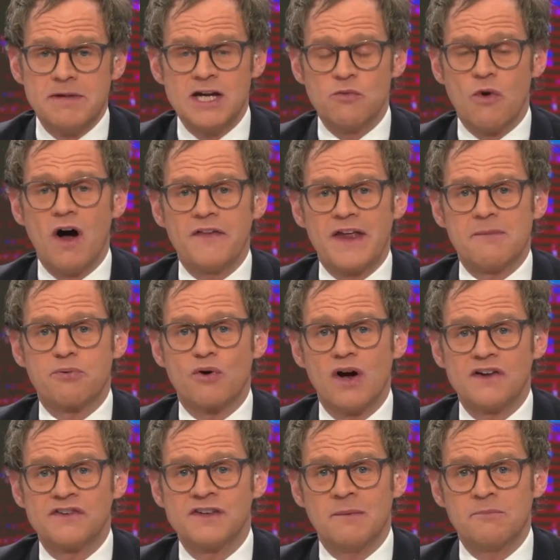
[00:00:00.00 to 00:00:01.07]
Meanwhile, that
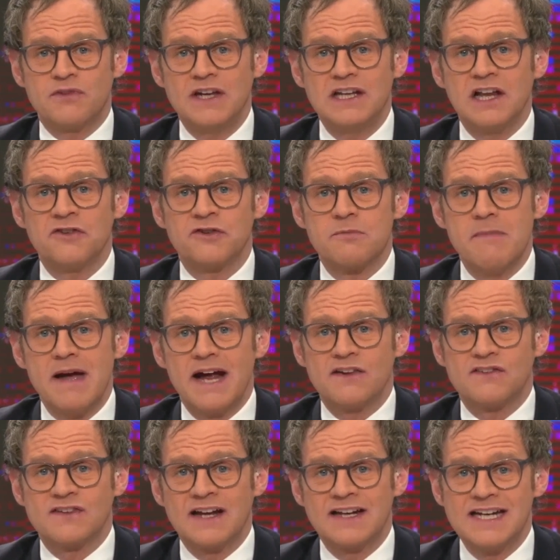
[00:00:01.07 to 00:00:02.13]
prize numpty, London
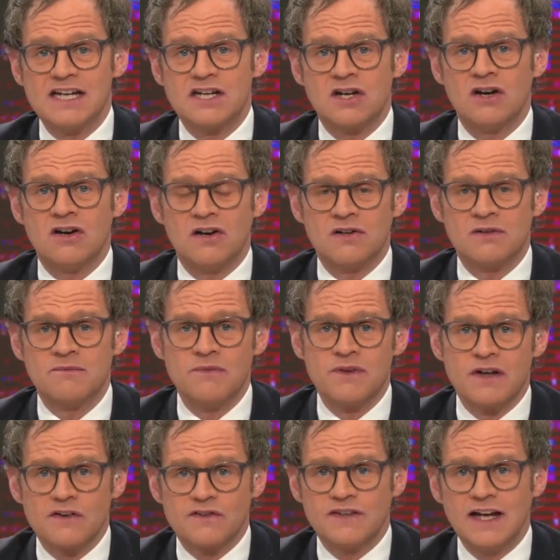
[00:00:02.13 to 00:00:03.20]
Mayor Sadiq Khan,
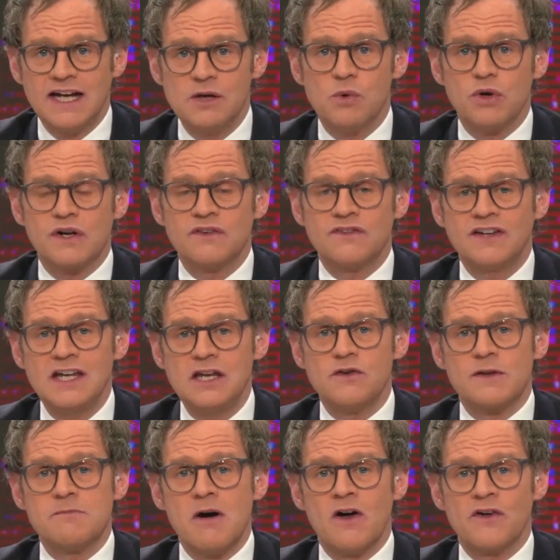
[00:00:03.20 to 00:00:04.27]
has said he will
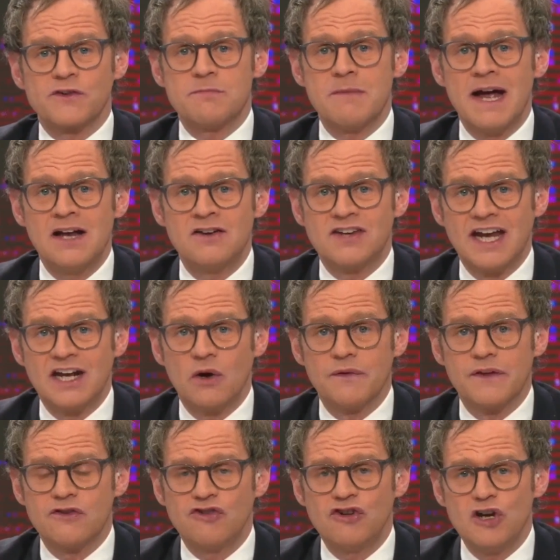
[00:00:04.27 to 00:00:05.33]
continue the mask mandate
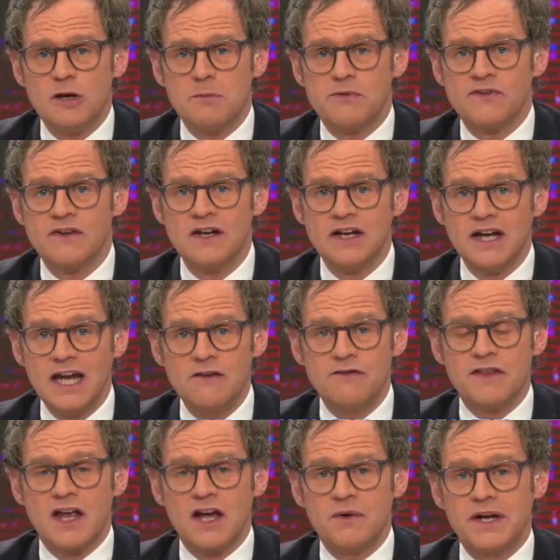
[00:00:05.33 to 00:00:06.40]
on the tubes
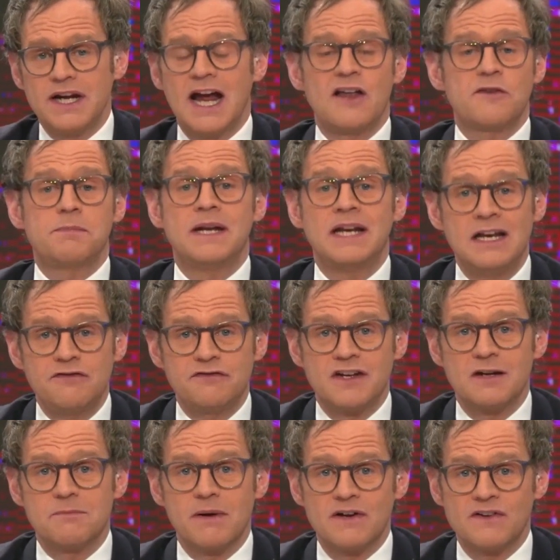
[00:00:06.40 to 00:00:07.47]
even though it has been
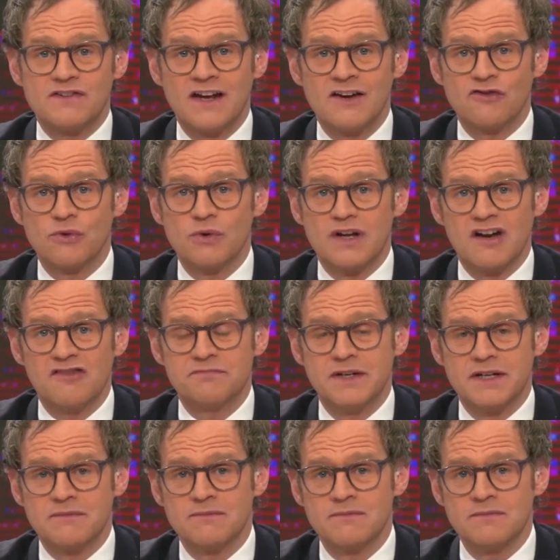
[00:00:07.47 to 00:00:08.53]
lifted by central
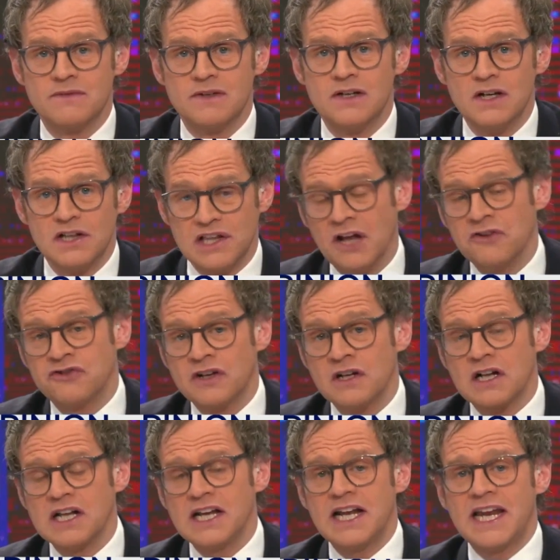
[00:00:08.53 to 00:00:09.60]
government.
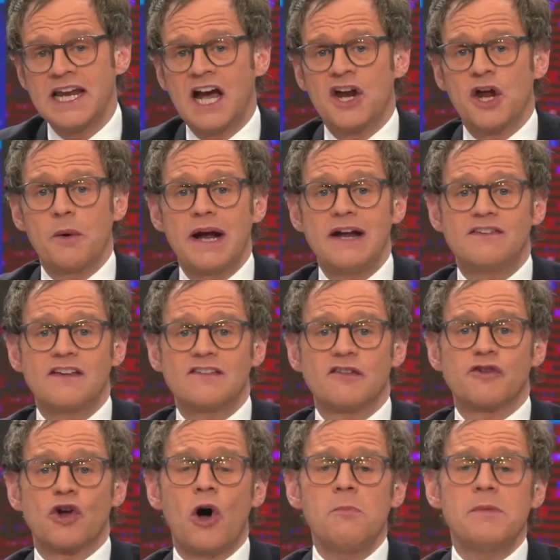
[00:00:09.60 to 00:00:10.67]
London clearly an
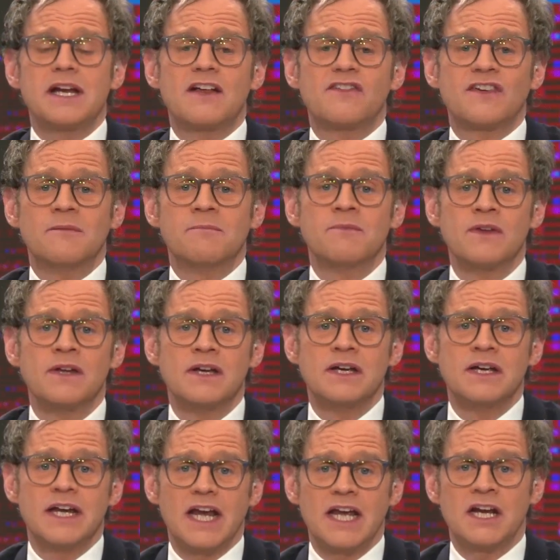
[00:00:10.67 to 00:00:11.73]
oasis of communism
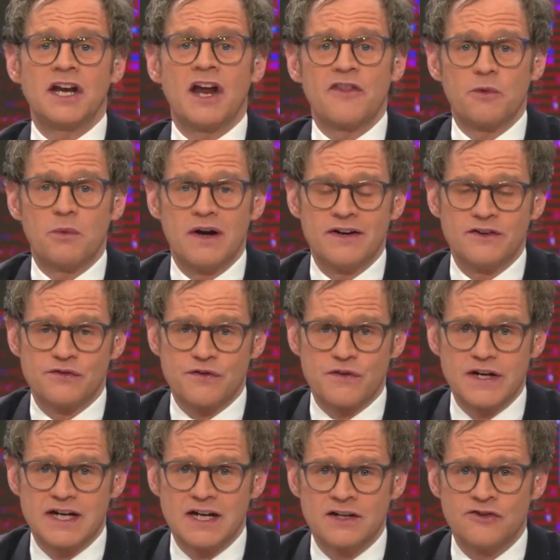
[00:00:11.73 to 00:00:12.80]
in an otherwise
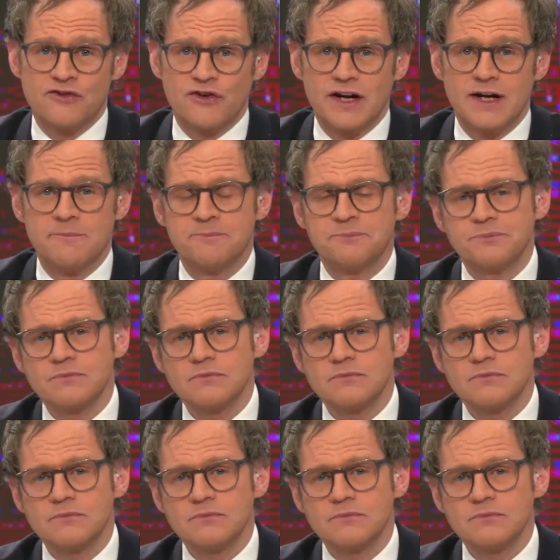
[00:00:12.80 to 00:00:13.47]
free country.